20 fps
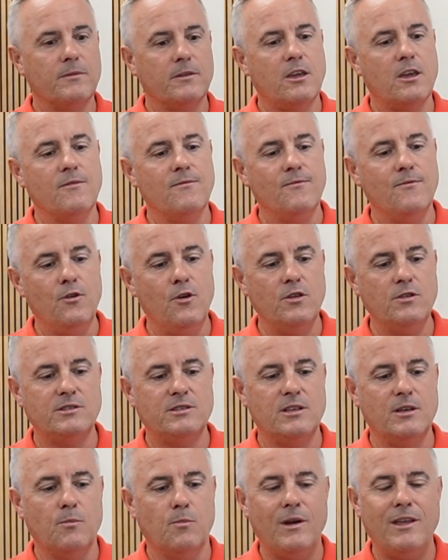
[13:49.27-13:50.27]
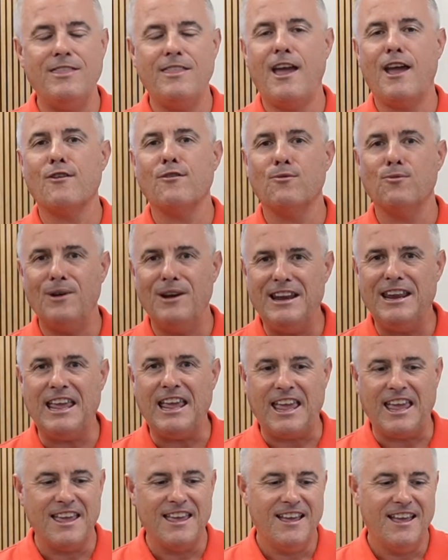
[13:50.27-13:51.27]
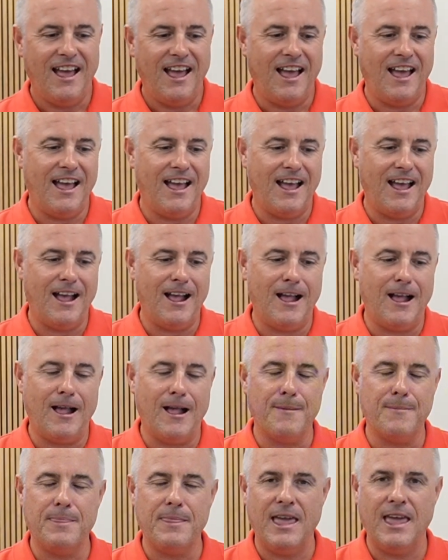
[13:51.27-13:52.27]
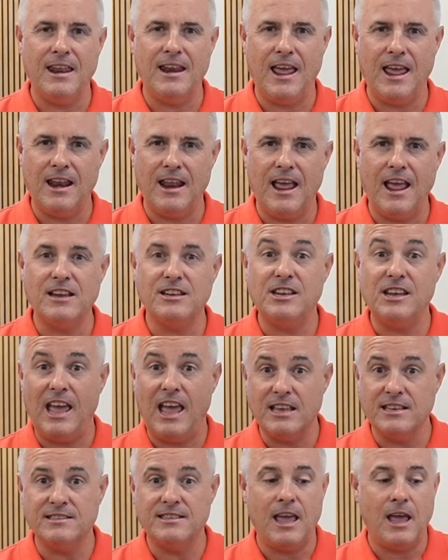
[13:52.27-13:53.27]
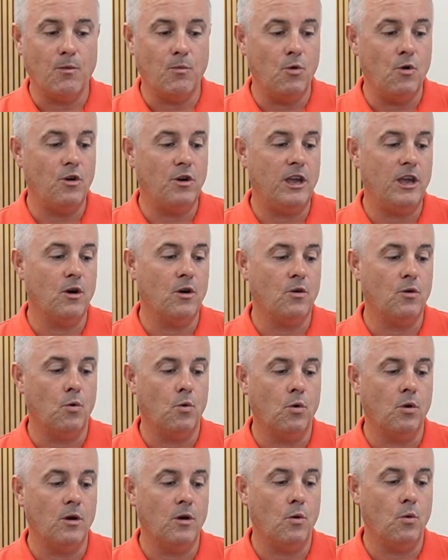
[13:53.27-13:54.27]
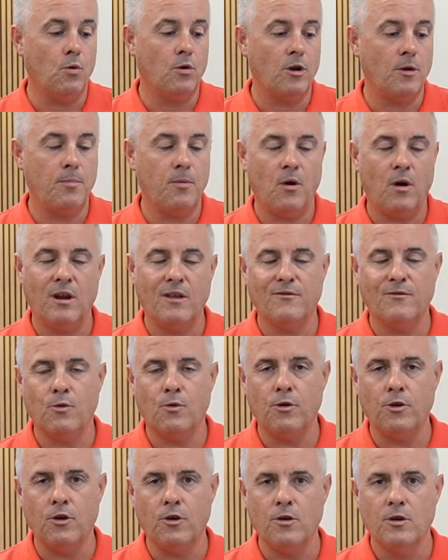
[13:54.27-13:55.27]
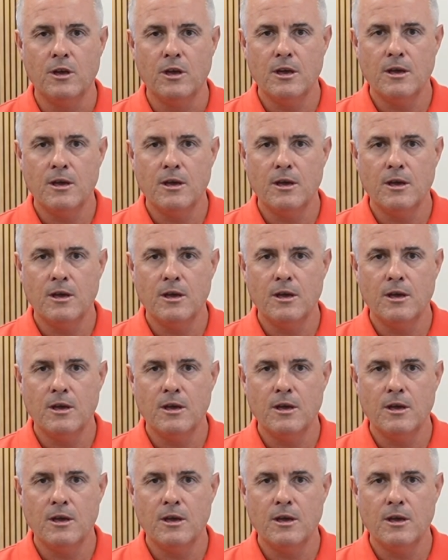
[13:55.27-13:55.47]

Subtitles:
converts them when they're ready, and actually has that working on autopilot for you.